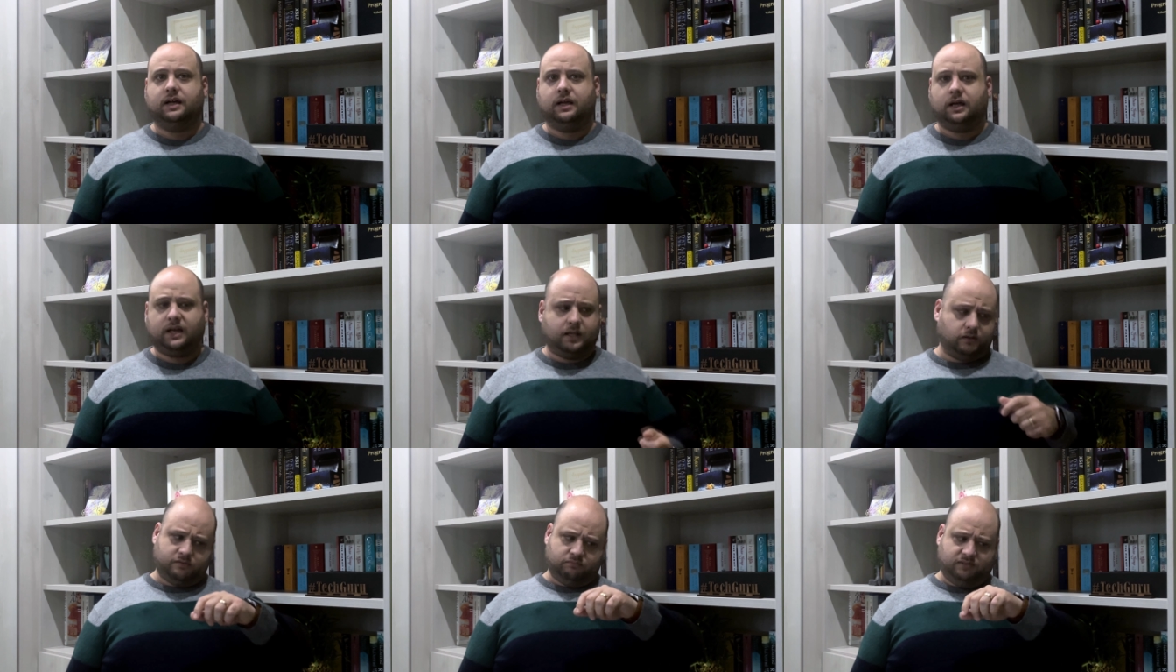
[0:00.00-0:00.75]

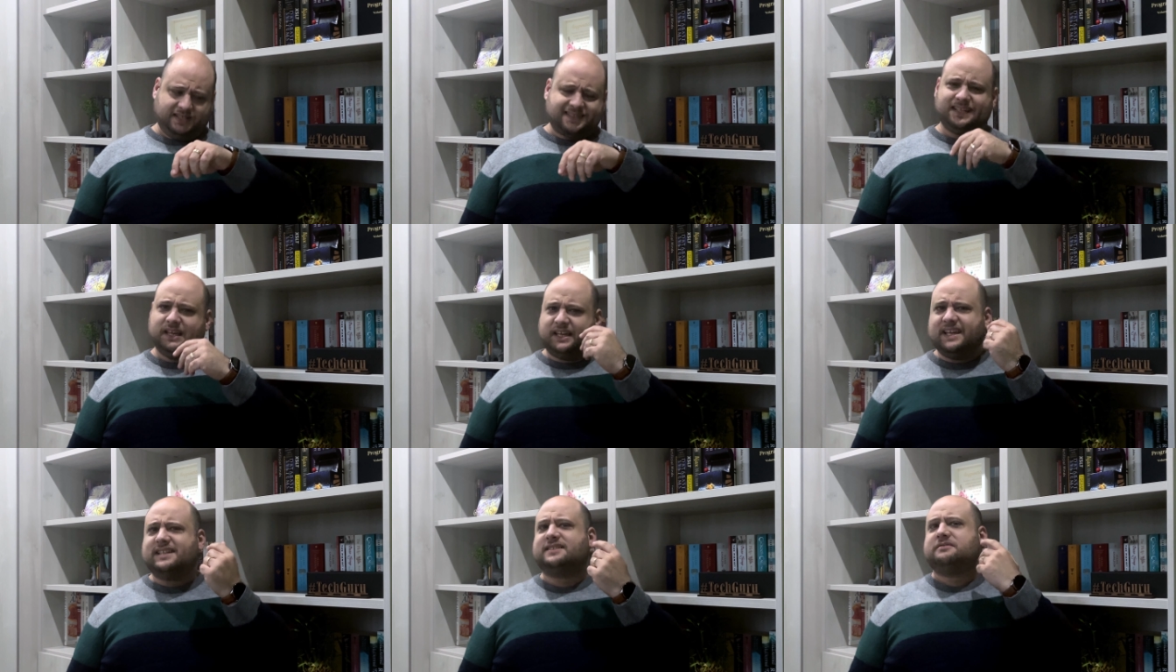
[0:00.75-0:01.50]
and this thing
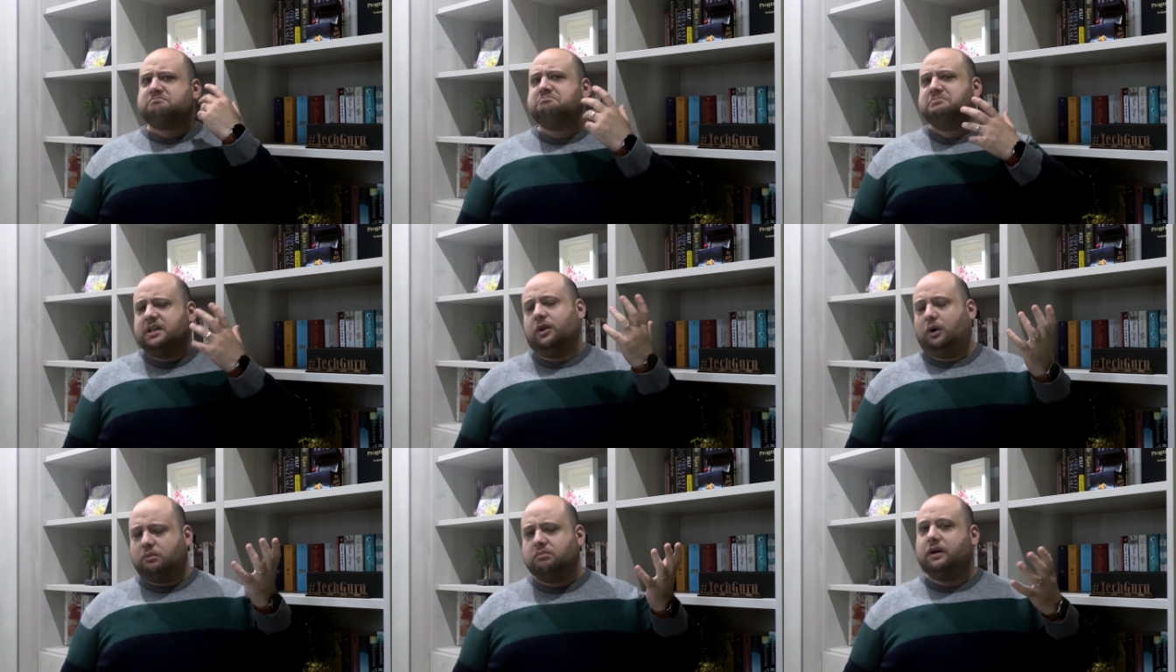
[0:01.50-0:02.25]
is, you
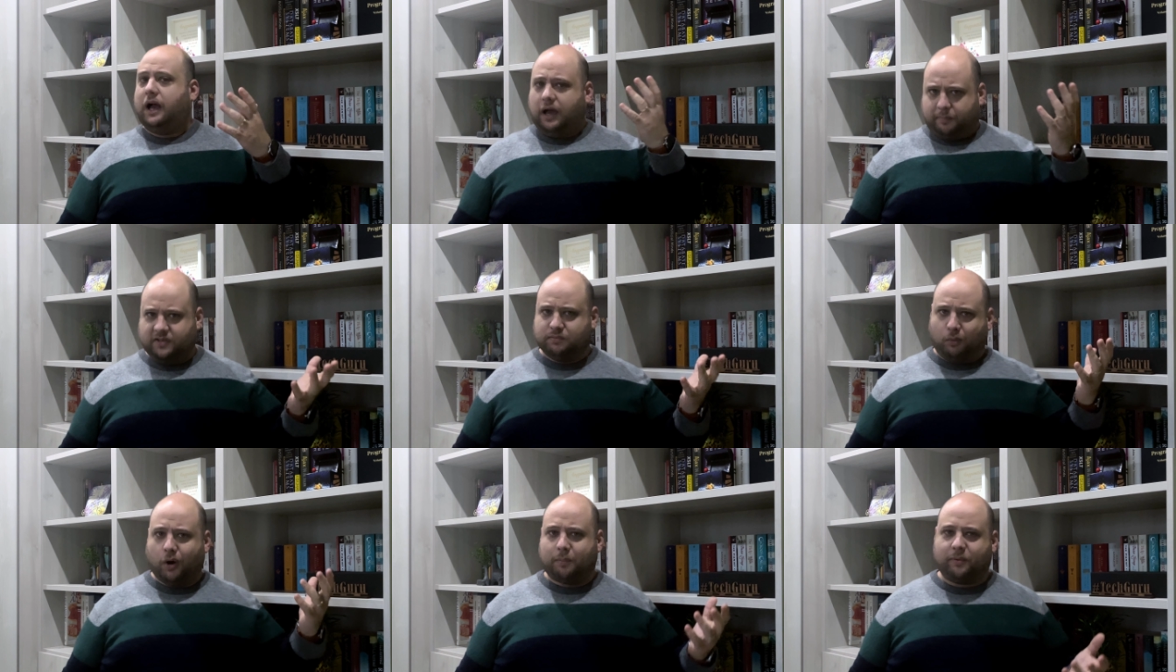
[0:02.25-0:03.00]
know, a bit
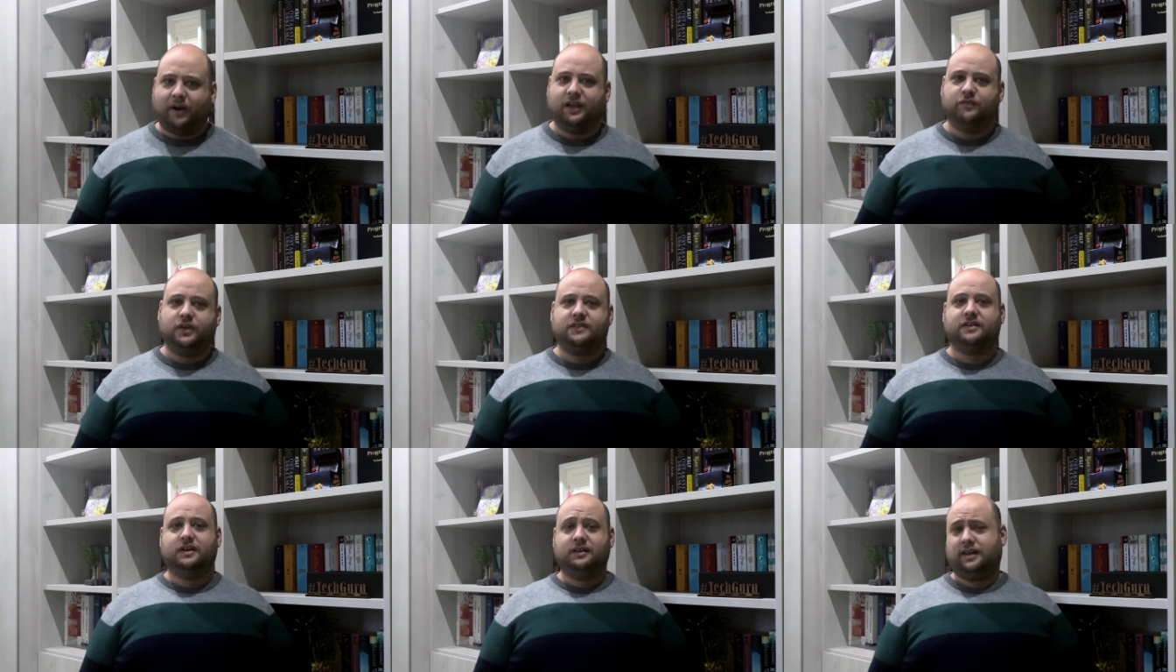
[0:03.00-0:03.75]
more
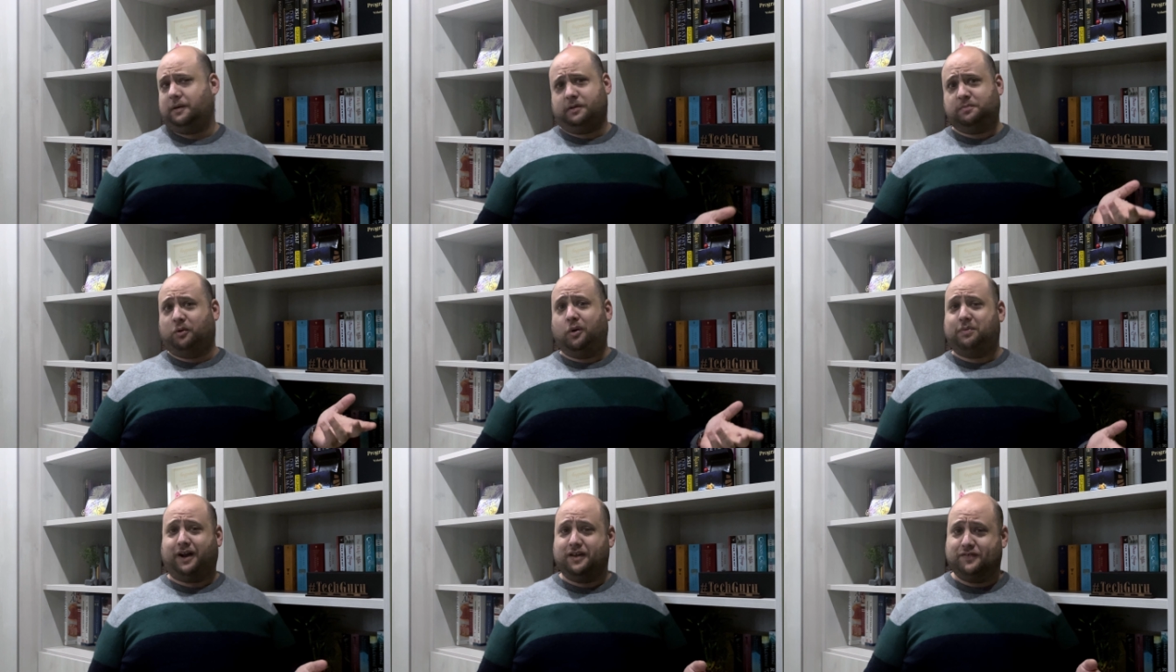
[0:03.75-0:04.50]
private, and a bit more
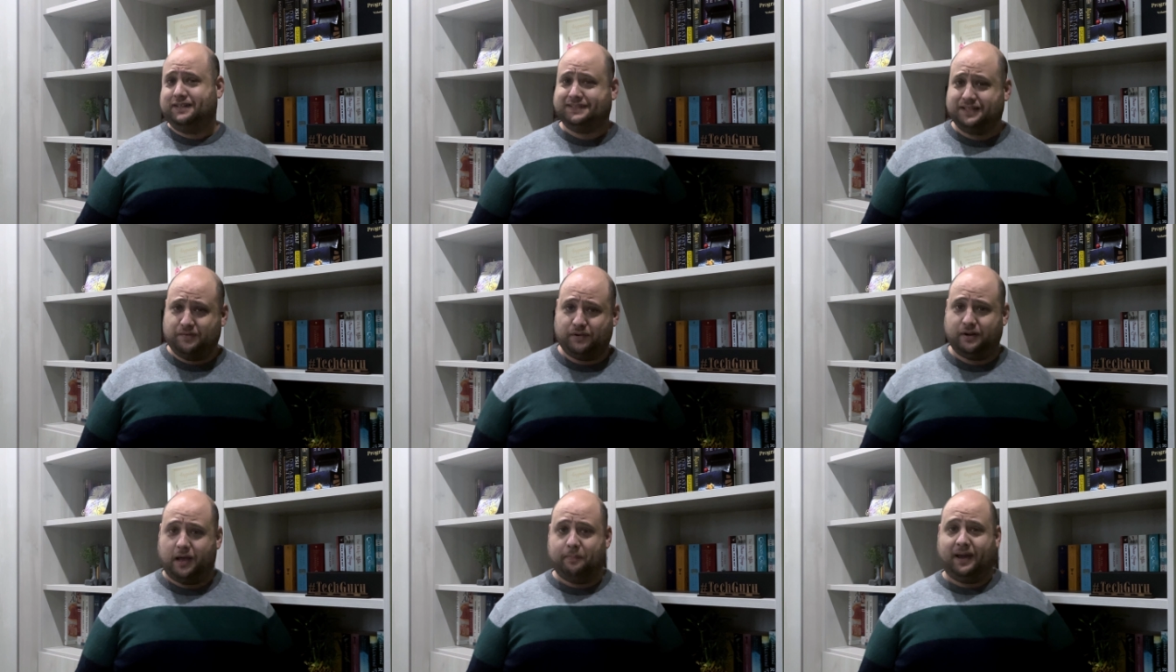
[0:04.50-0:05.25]
private is
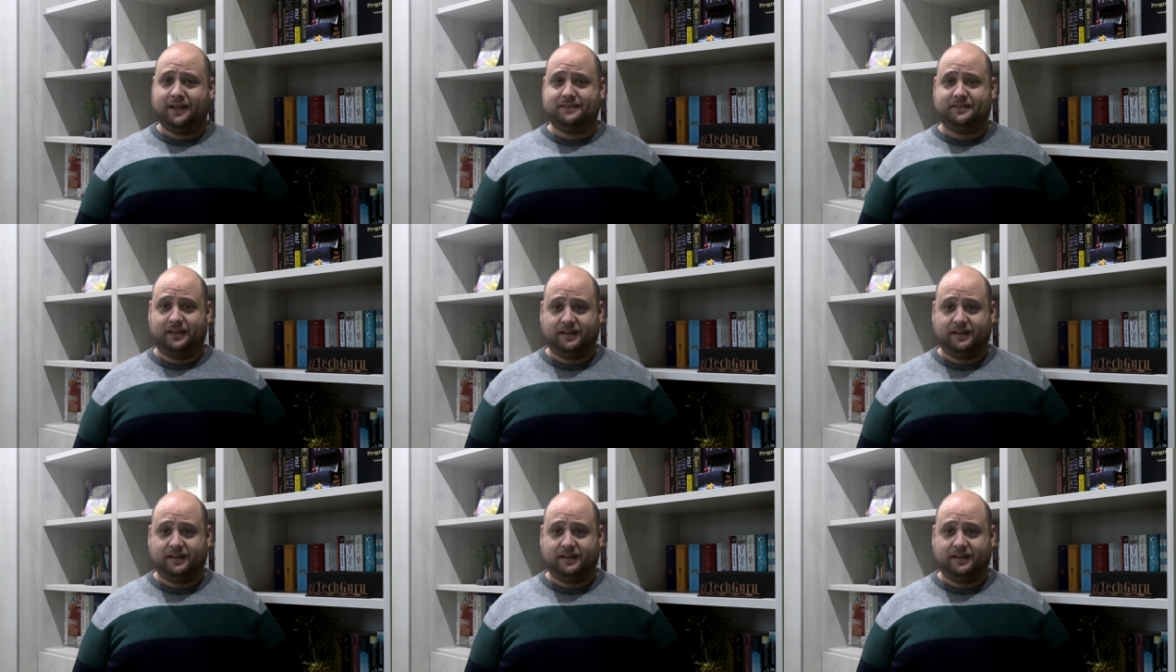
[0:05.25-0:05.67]
never a bad thing.